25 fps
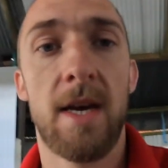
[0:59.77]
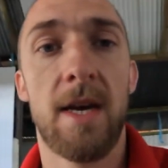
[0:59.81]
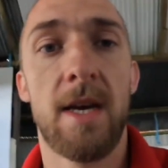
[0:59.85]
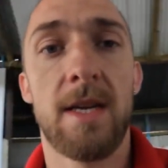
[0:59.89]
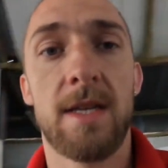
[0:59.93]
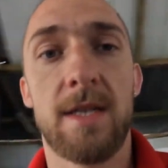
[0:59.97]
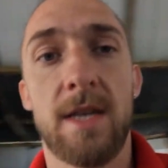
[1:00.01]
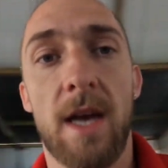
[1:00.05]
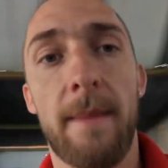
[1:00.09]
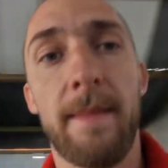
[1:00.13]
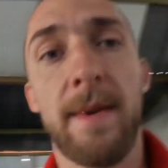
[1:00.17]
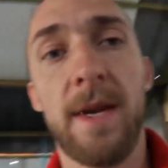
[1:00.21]

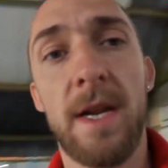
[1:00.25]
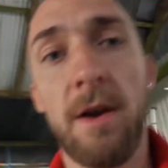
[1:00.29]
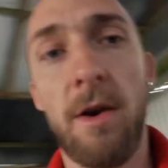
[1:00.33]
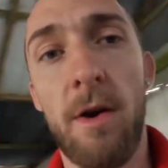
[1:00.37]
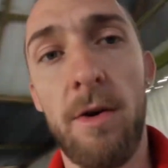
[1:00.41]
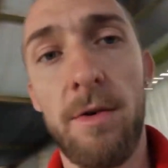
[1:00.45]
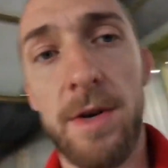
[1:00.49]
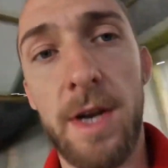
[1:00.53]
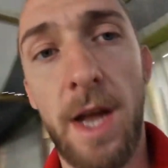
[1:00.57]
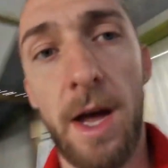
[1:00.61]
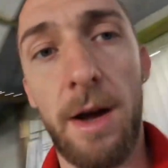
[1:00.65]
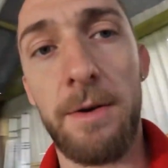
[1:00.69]
It's coming
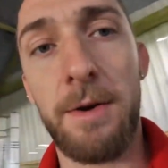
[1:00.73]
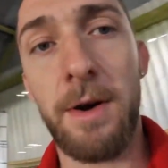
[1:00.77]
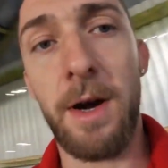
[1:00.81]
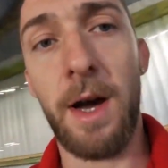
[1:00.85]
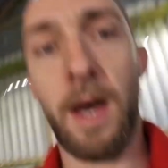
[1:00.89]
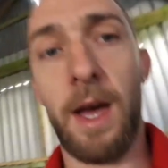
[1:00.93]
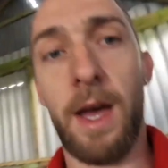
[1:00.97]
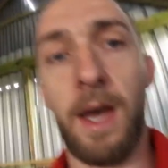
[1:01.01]
along now,